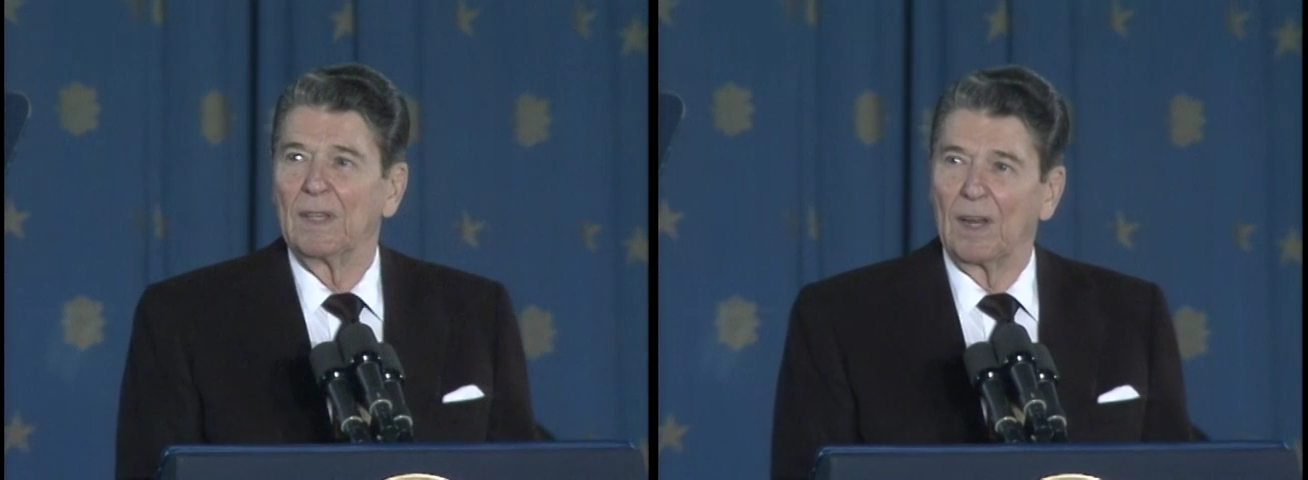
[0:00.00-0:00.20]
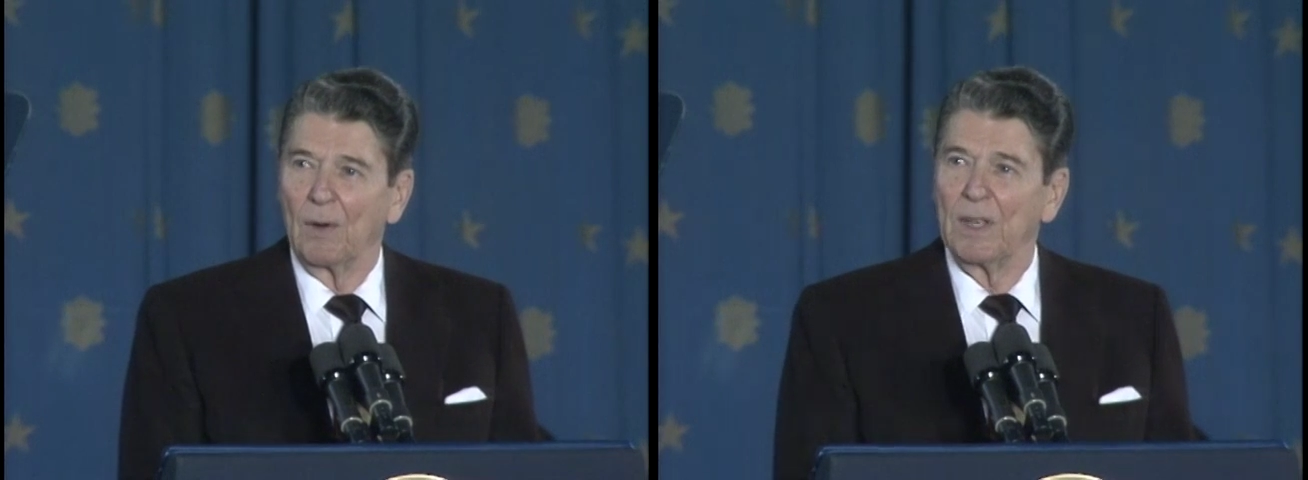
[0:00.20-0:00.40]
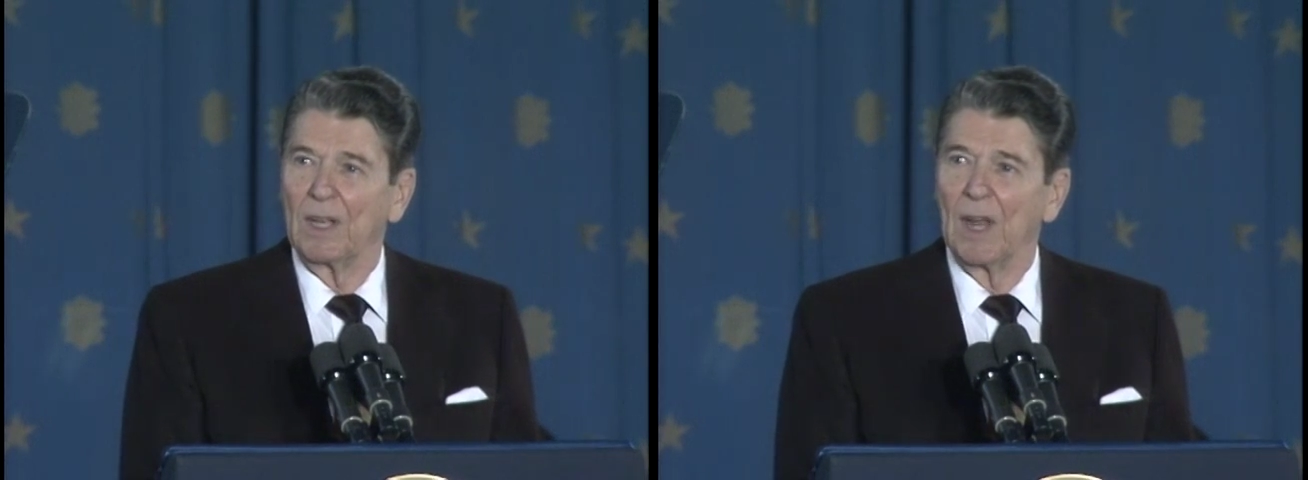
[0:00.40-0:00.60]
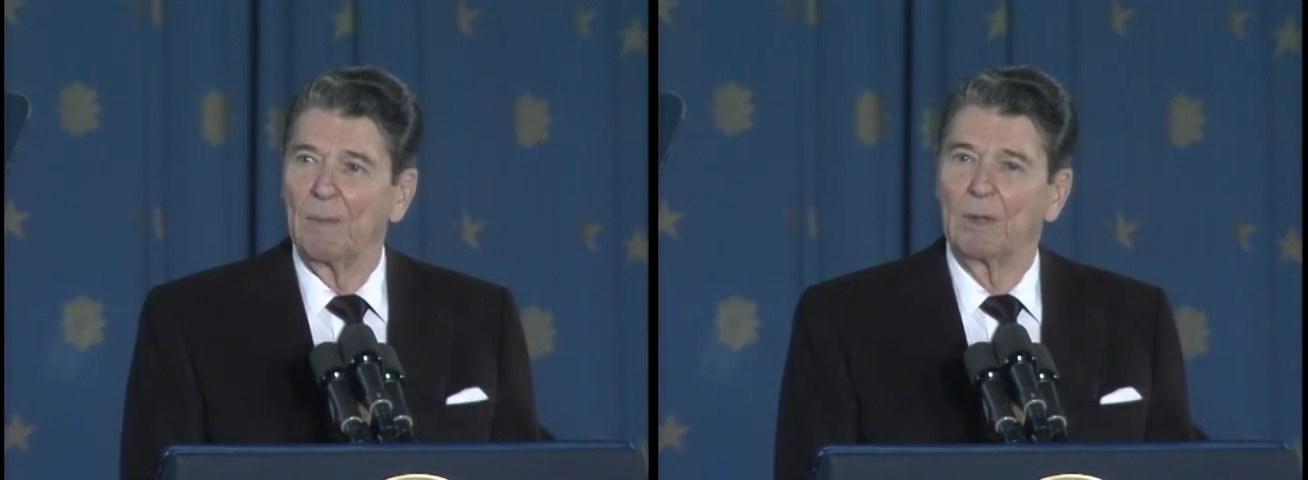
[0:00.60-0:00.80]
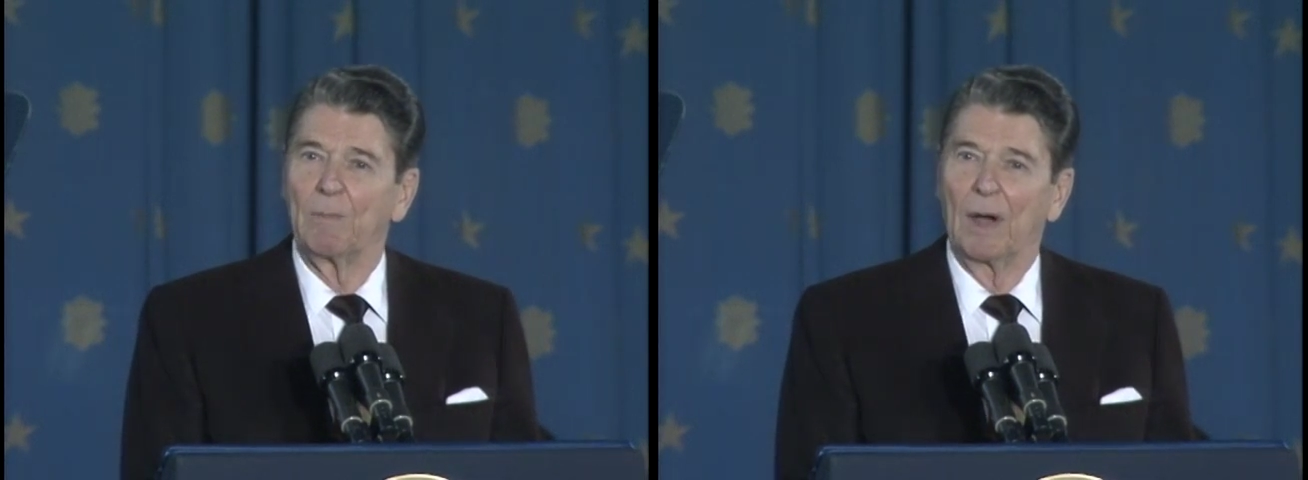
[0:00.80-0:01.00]
that our
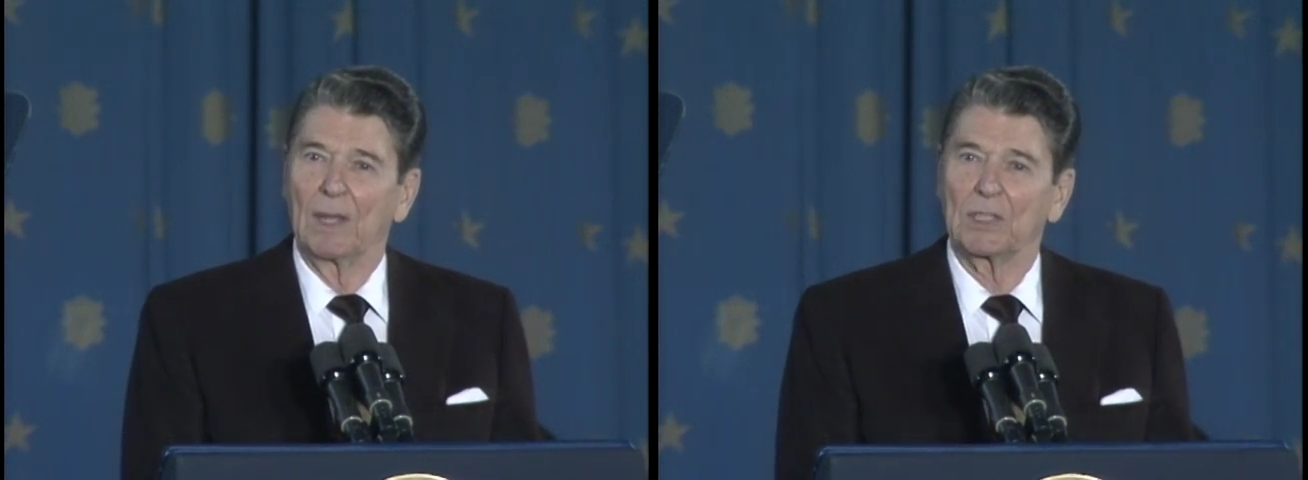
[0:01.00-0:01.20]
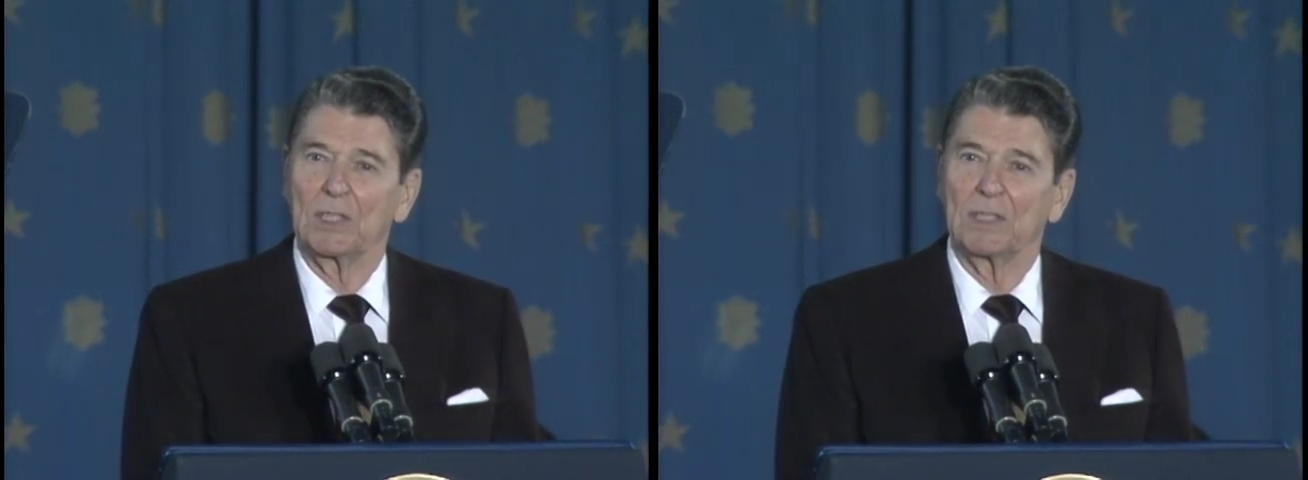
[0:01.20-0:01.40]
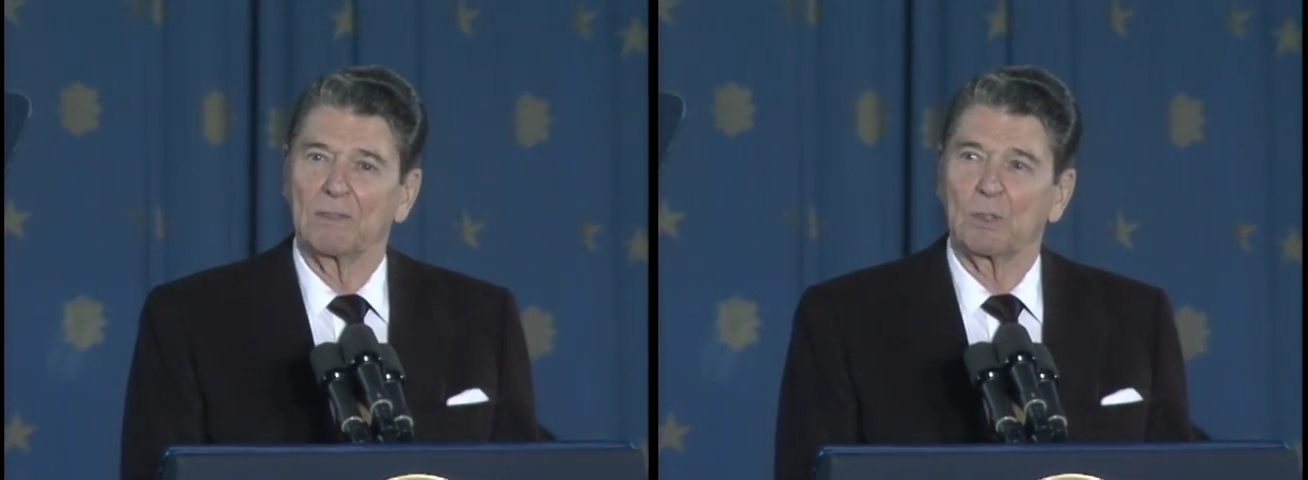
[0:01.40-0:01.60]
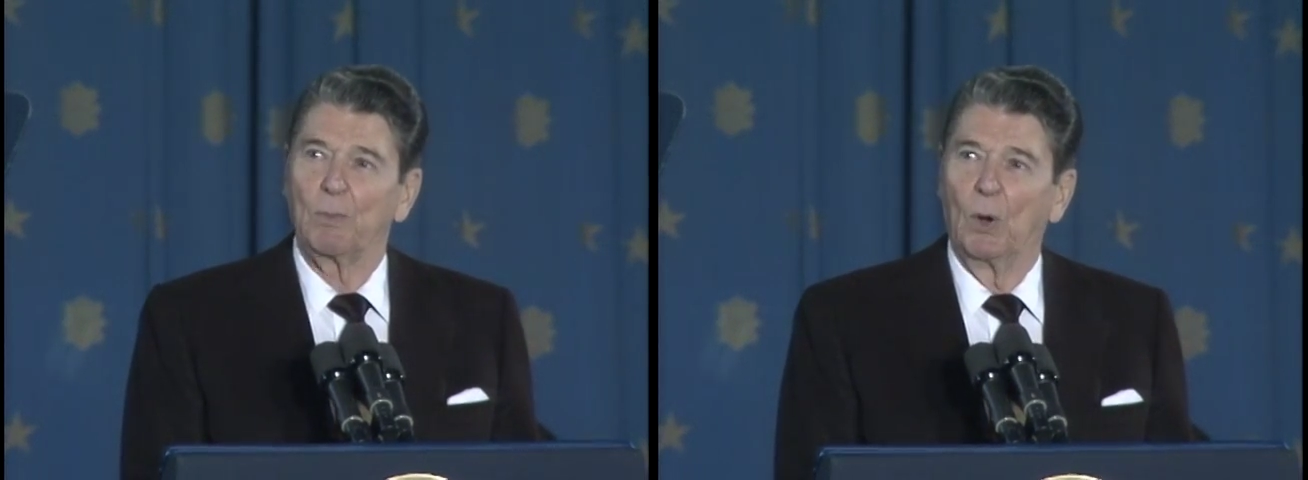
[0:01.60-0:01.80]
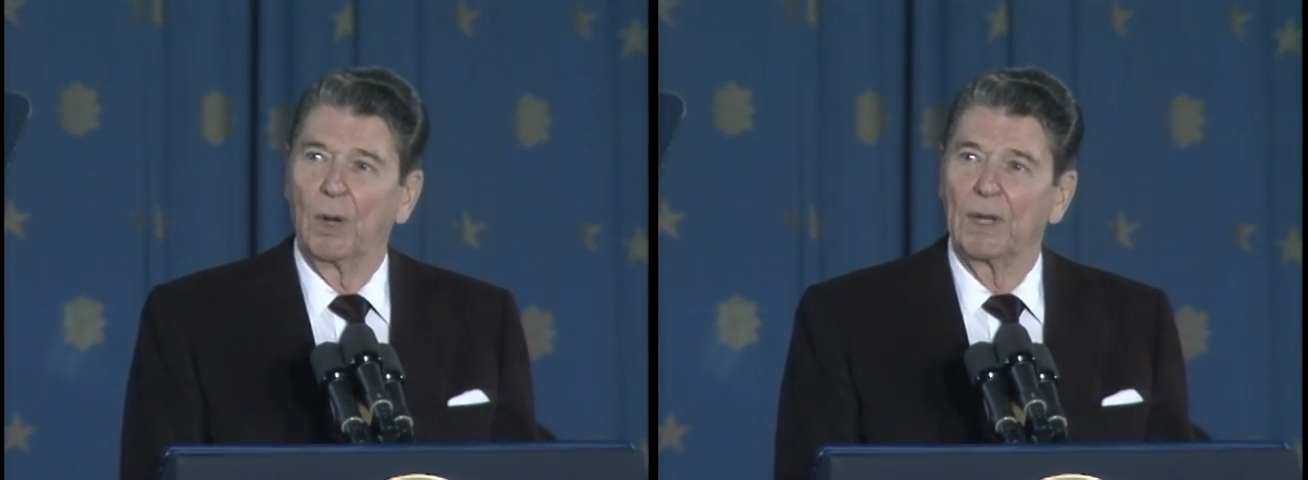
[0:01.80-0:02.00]
economic policies have
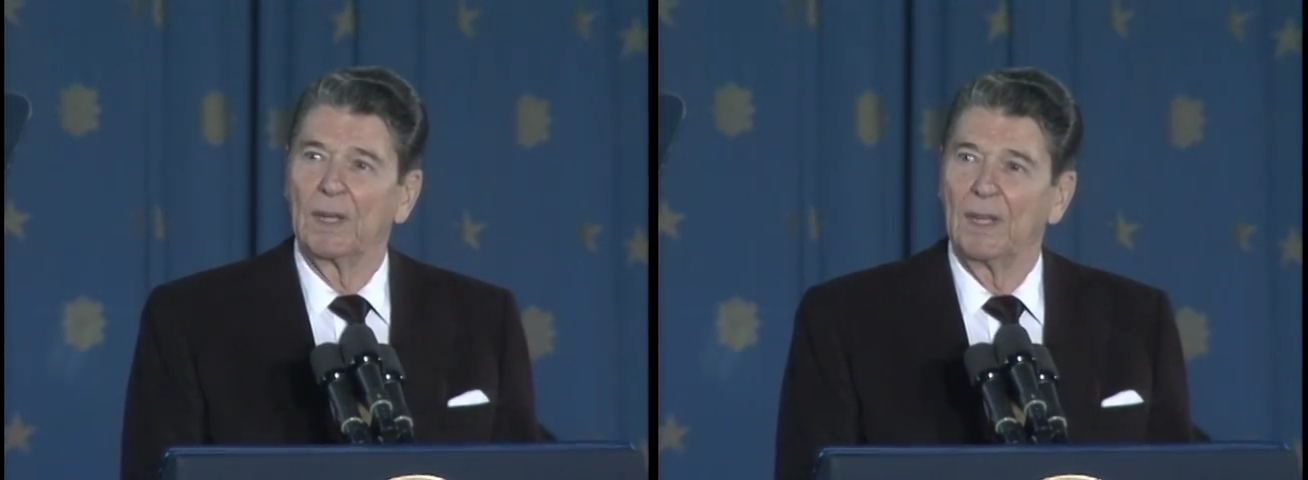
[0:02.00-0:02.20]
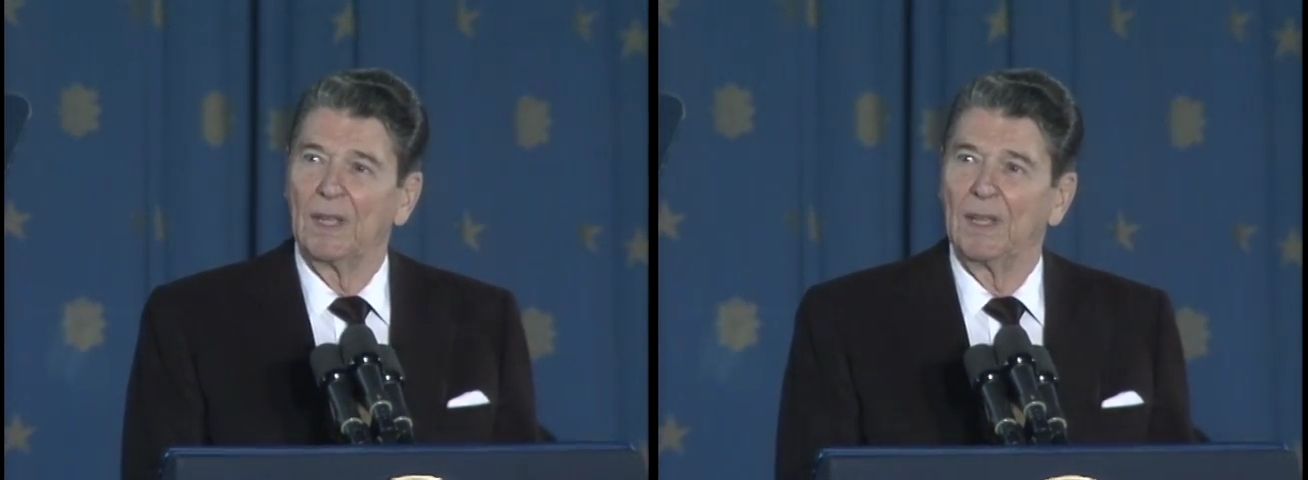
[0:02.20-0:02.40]
spawned